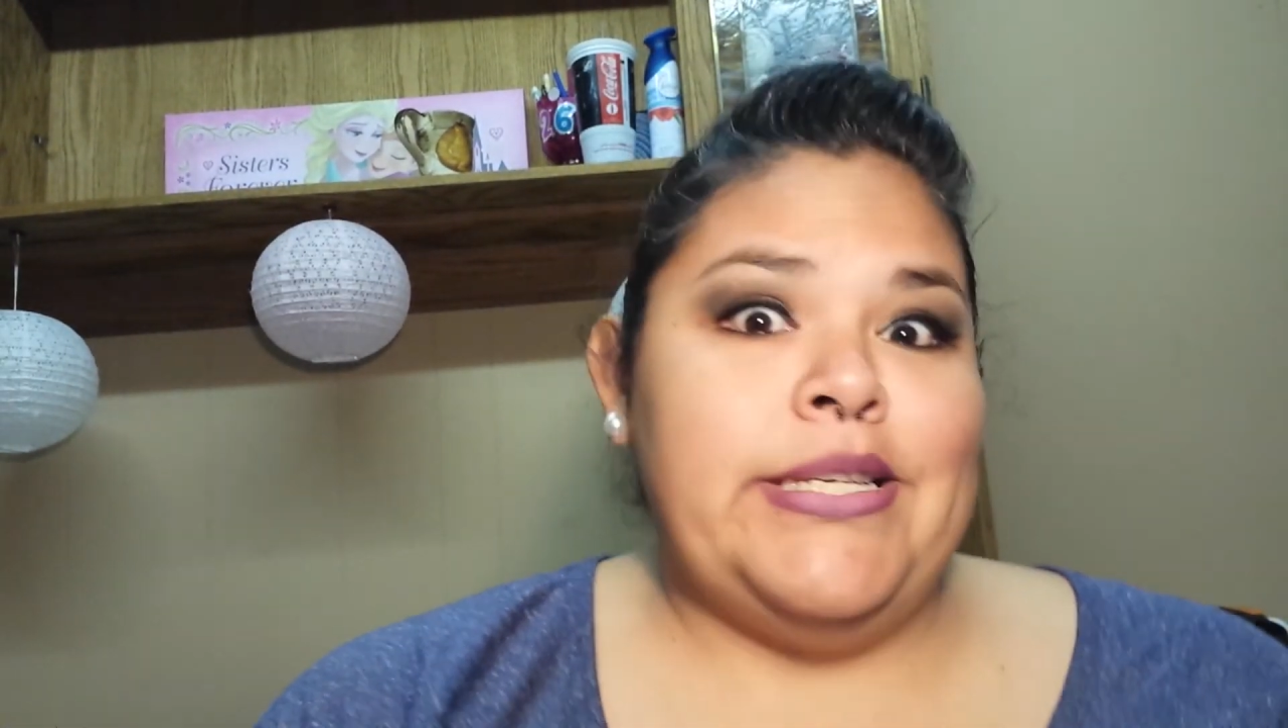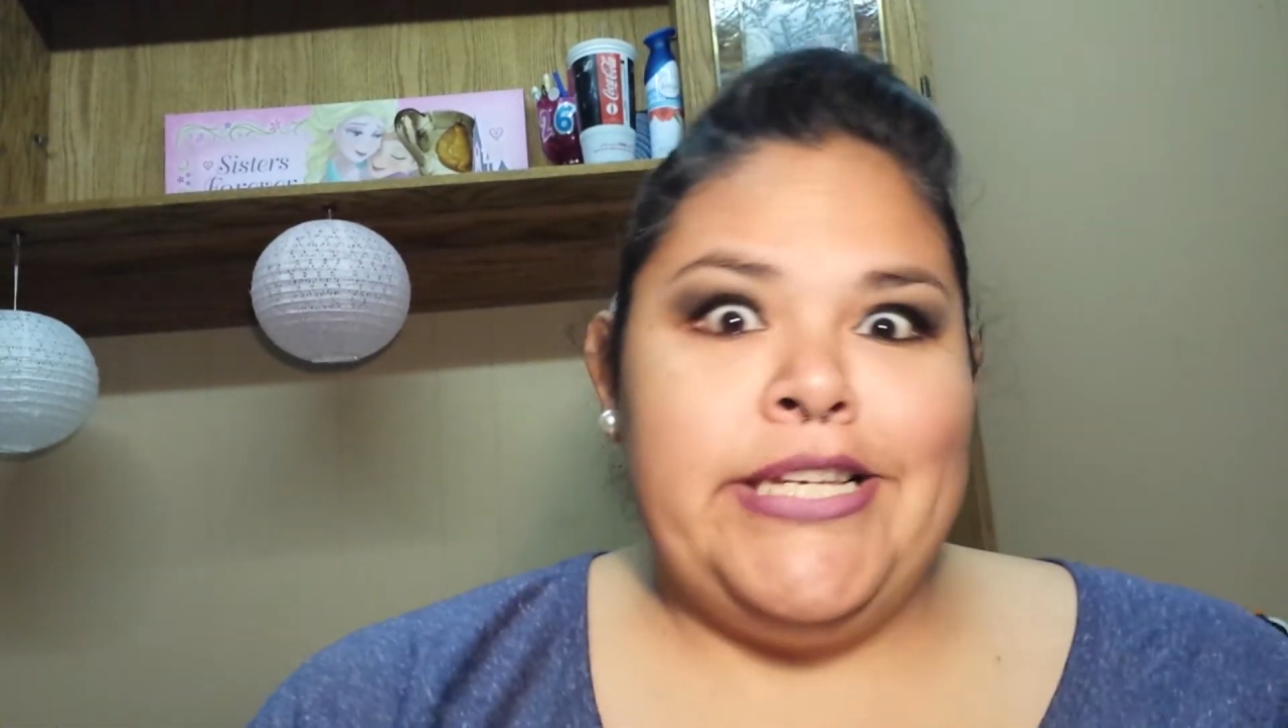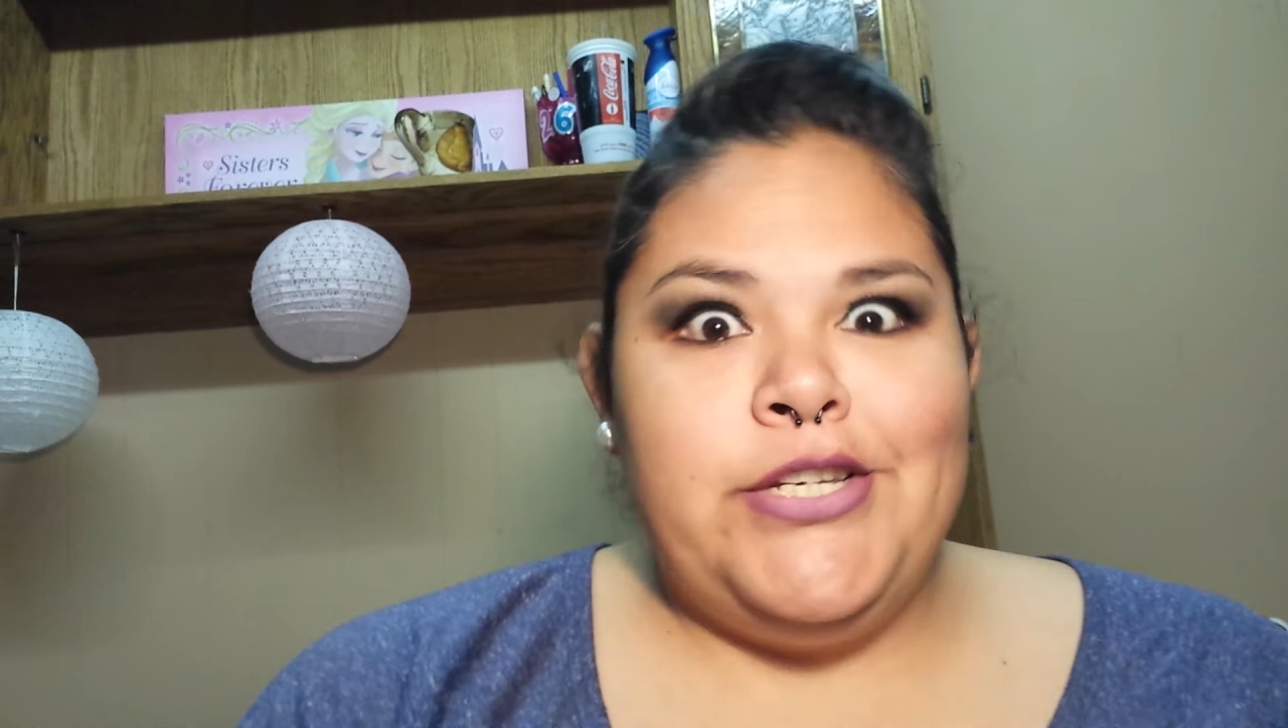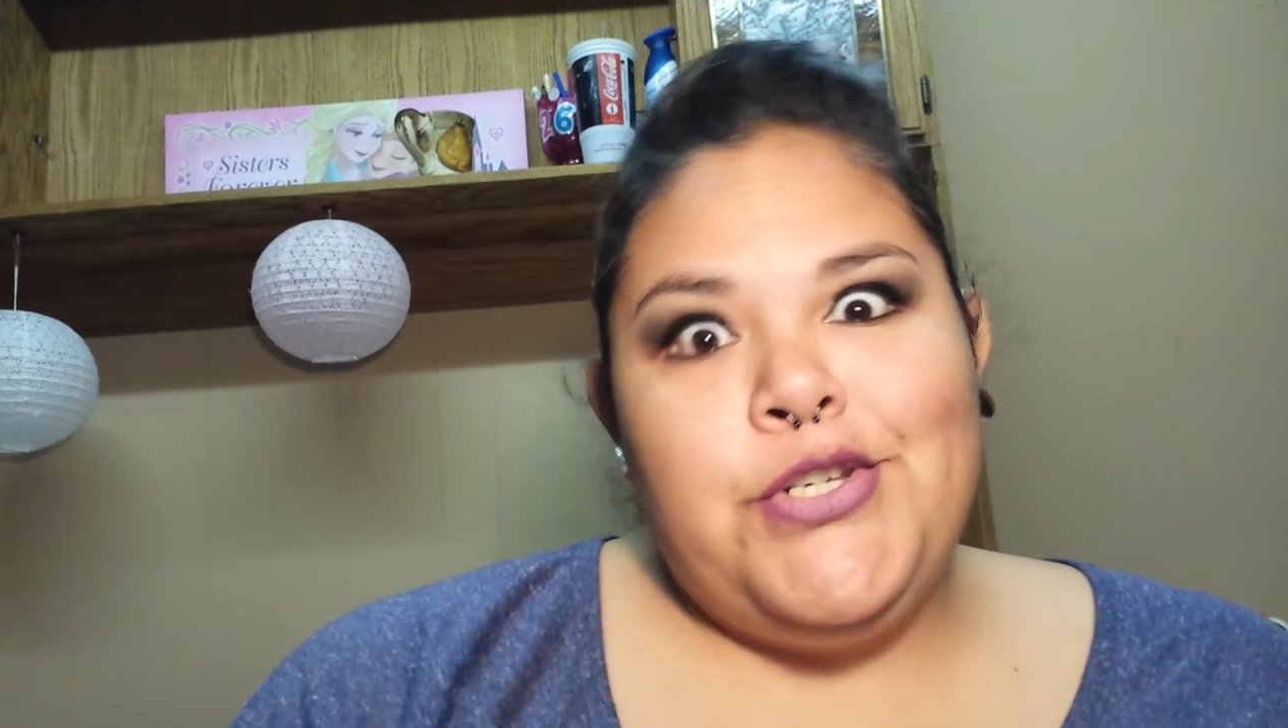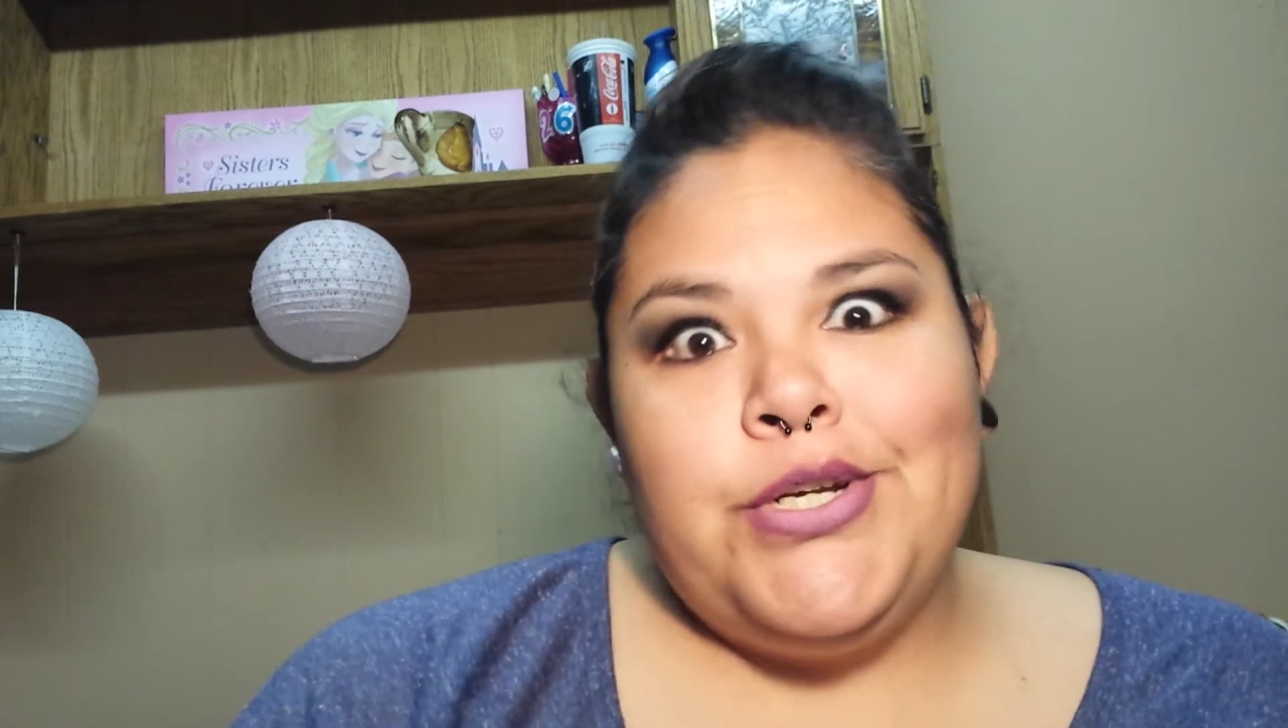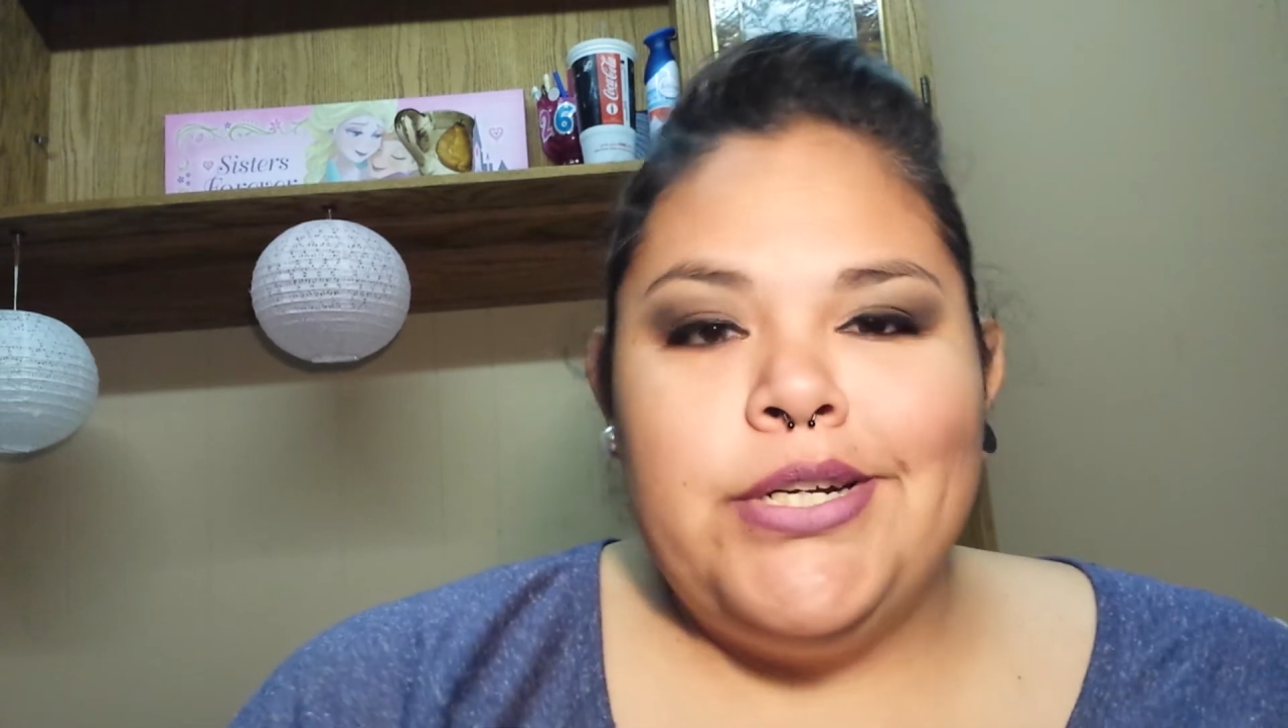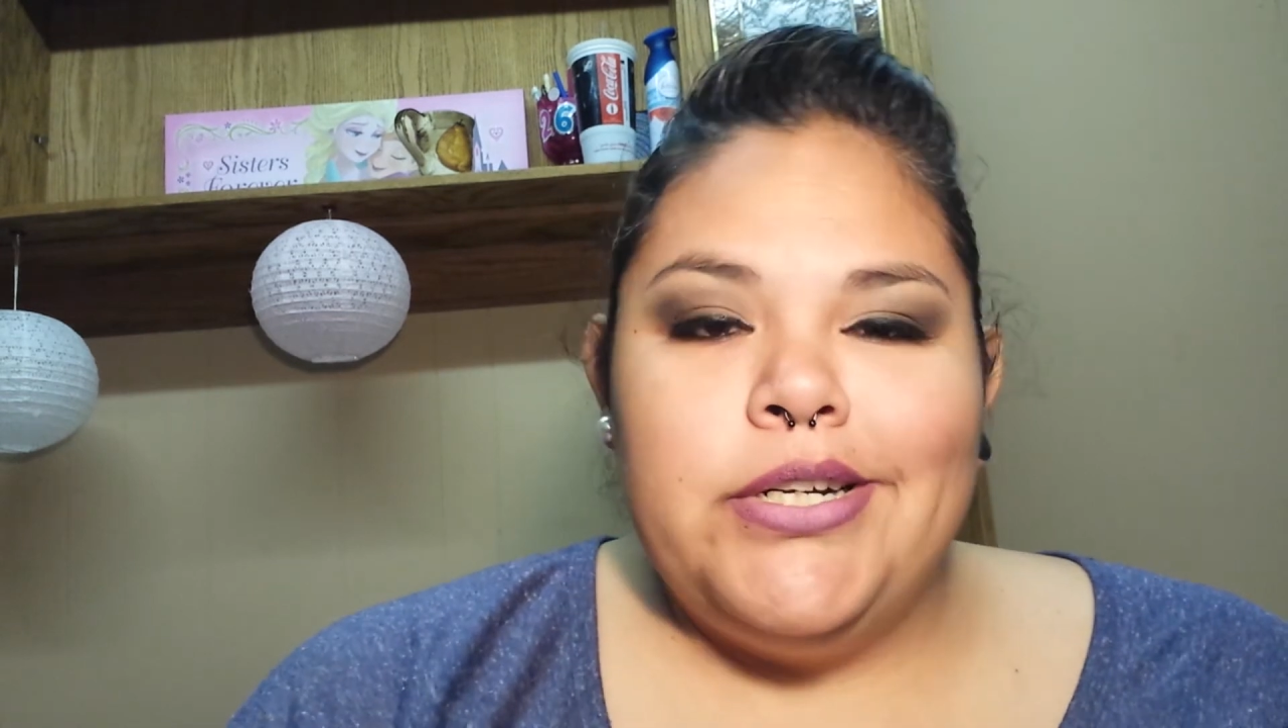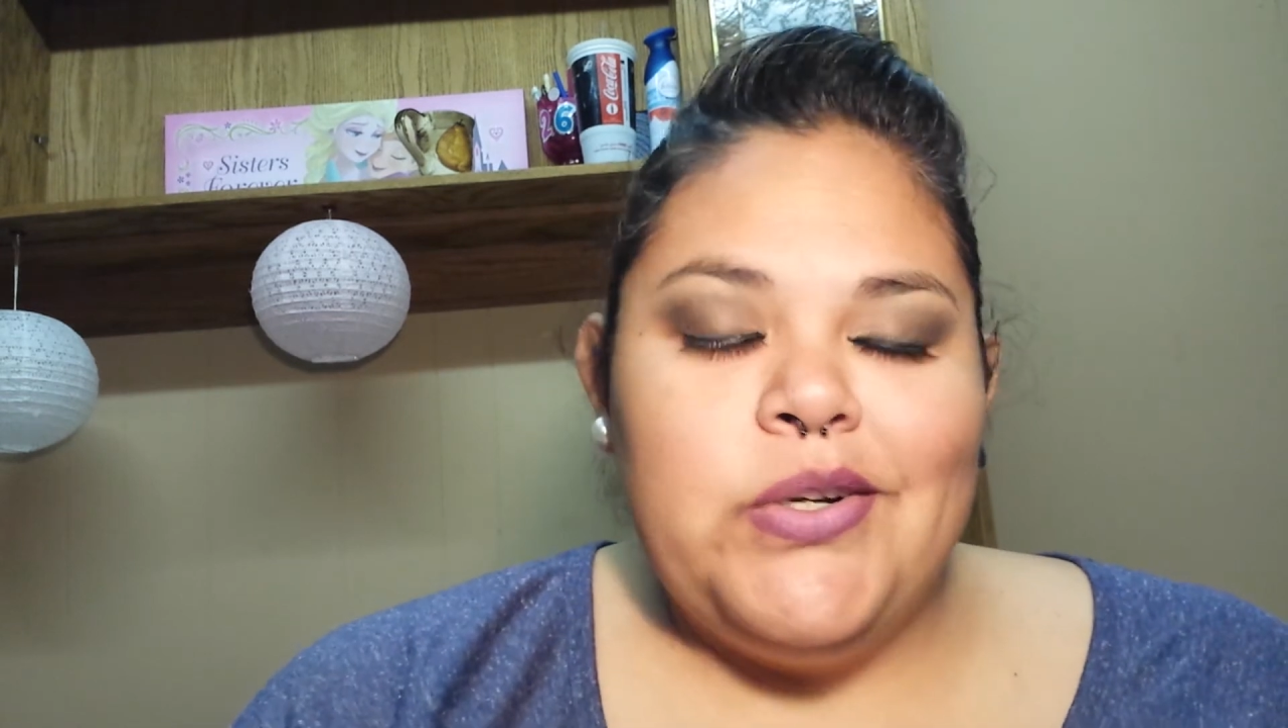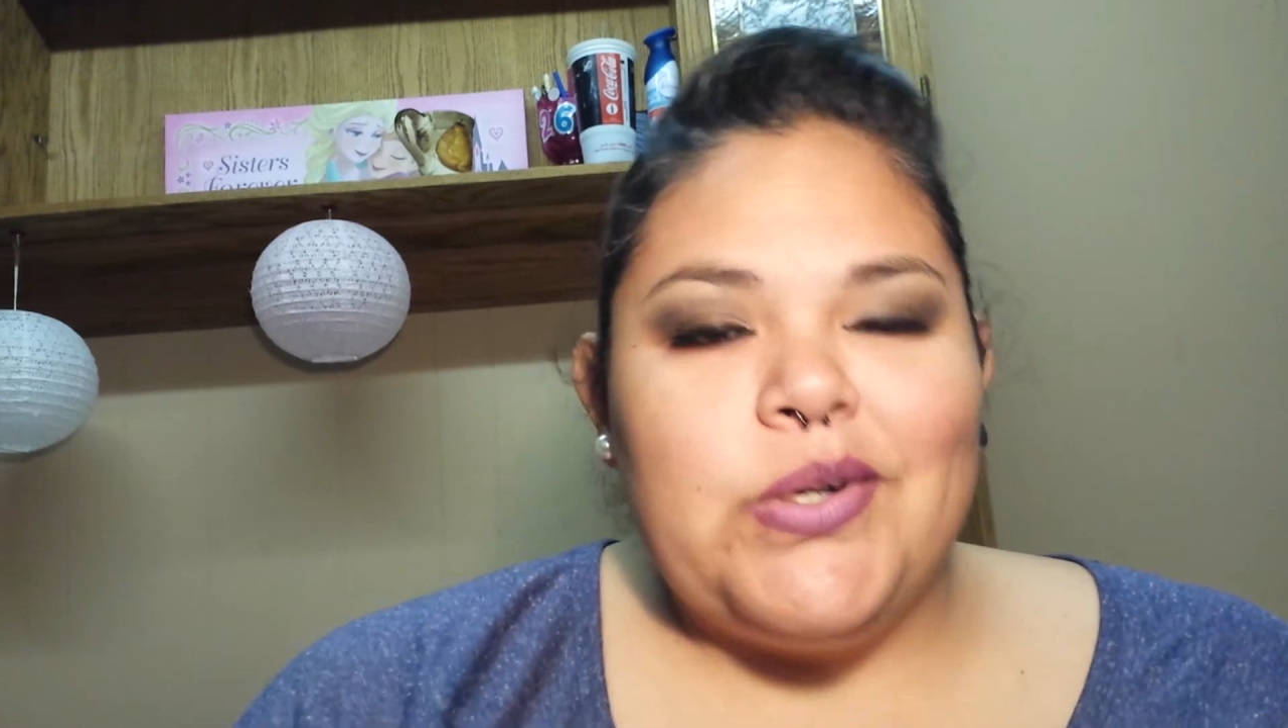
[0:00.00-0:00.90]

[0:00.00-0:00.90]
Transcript: teacher